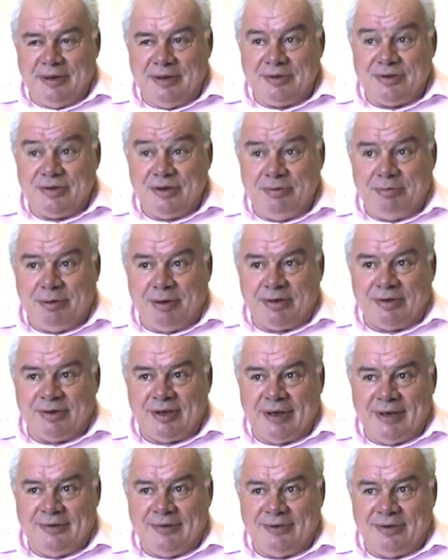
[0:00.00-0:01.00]
shoebox
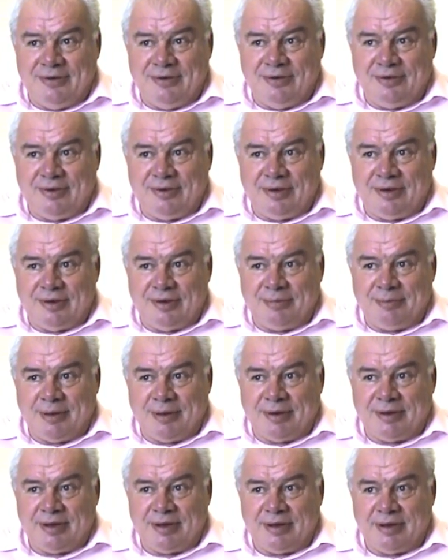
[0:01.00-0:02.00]
houses,
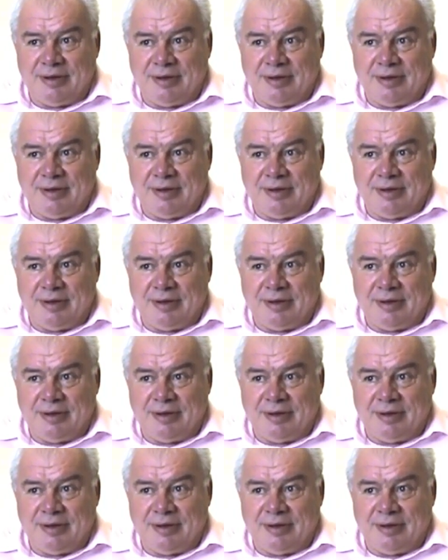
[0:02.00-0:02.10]
I think,